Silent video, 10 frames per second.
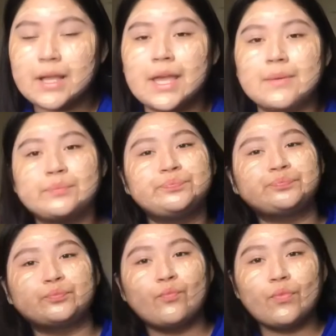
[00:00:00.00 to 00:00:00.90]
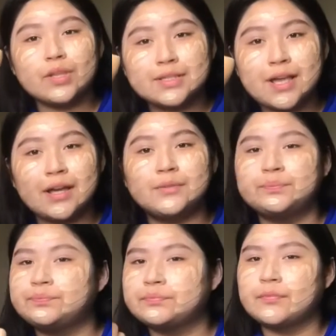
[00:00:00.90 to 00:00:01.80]
Okay,
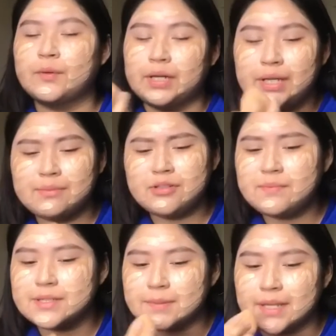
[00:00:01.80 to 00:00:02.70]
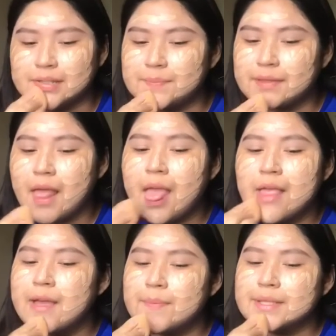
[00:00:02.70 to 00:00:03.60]
so why do I keep doing peace
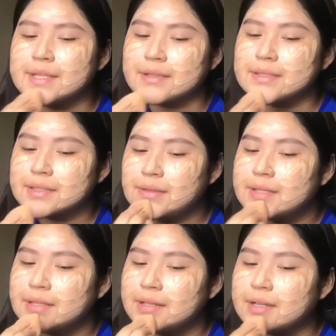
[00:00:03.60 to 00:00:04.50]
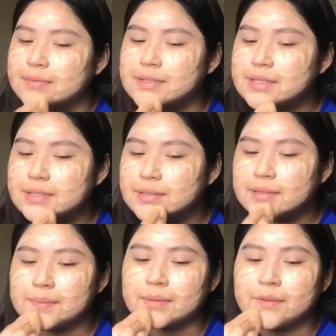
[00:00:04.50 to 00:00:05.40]
signs? I'm just gonna
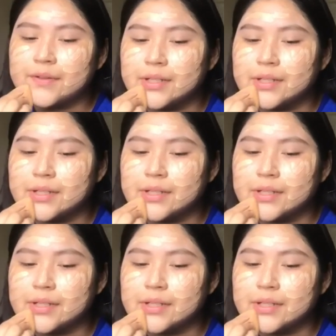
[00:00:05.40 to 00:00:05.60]
put on my